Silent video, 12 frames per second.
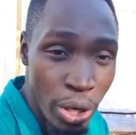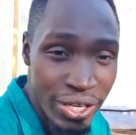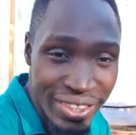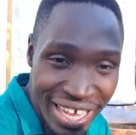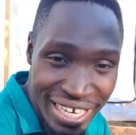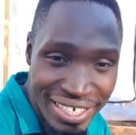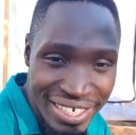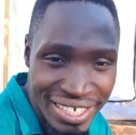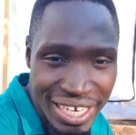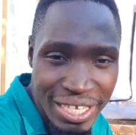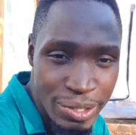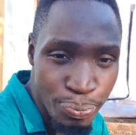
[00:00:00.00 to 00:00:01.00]
got that
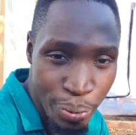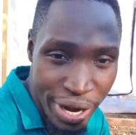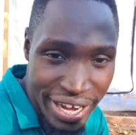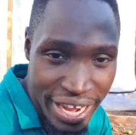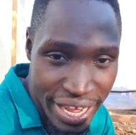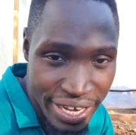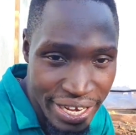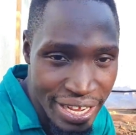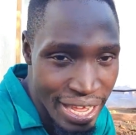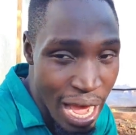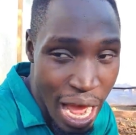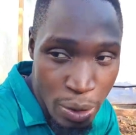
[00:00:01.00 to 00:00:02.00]
spray gun
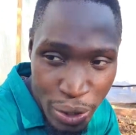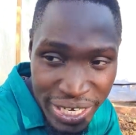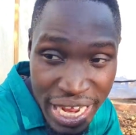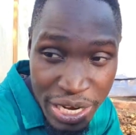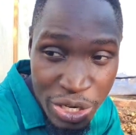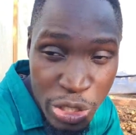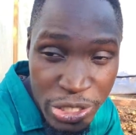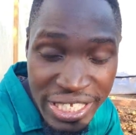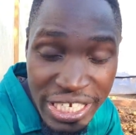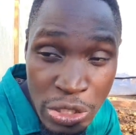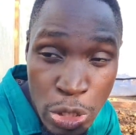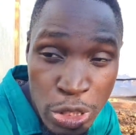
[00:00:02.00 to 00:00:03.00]
and went and used
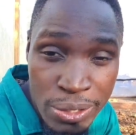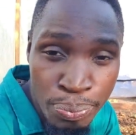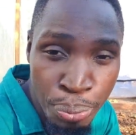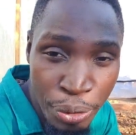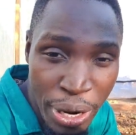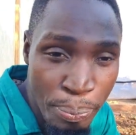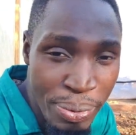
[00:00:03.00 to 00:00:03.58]
it to spray